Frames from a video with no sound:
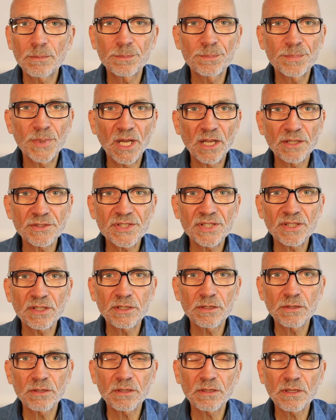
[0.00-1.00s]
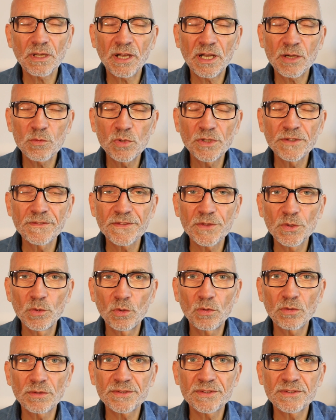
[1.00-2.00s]
but I would have
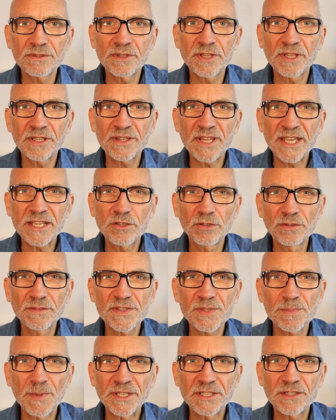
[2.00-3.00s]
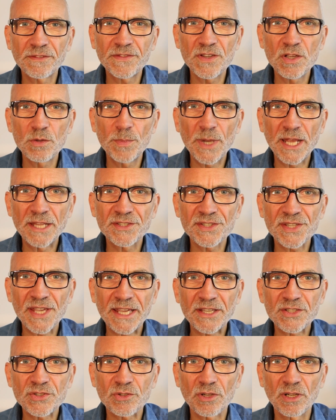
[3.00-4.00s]
thought that they could have spent a few pence
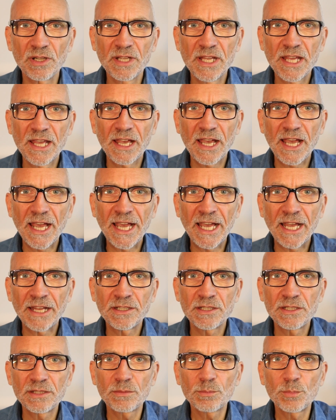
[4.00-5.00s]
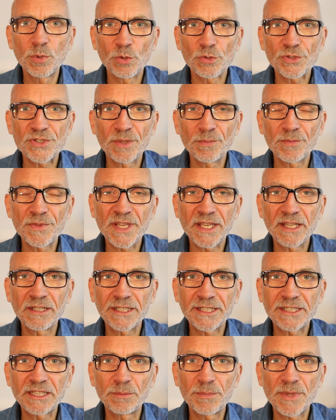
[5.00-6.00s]
extra and put something a
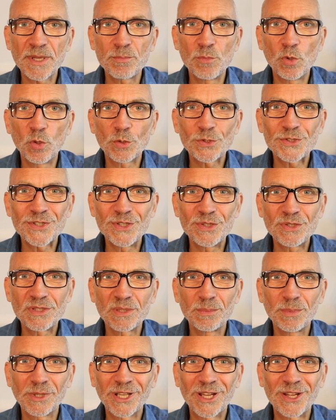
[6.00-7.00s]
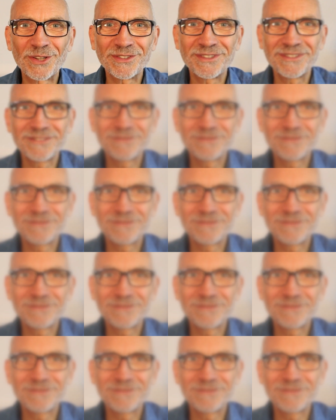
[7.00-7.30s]
little bit more suitable on.